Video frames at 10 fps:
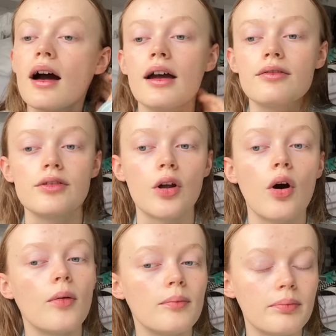I've
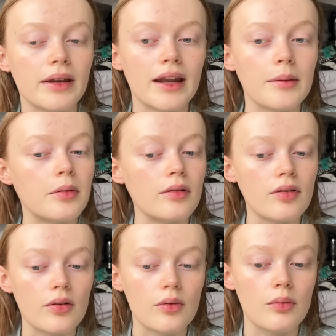not been able
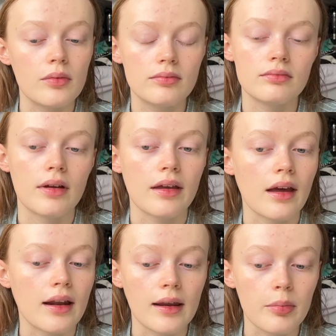to make
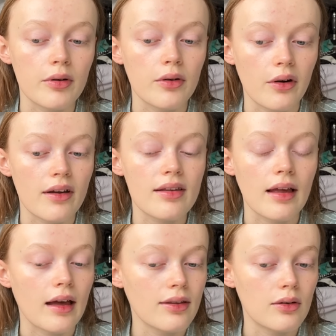any progress
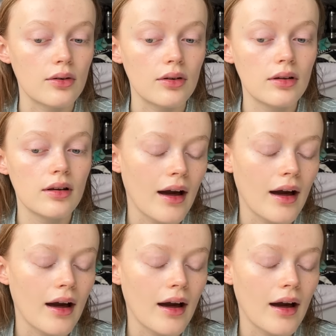at all.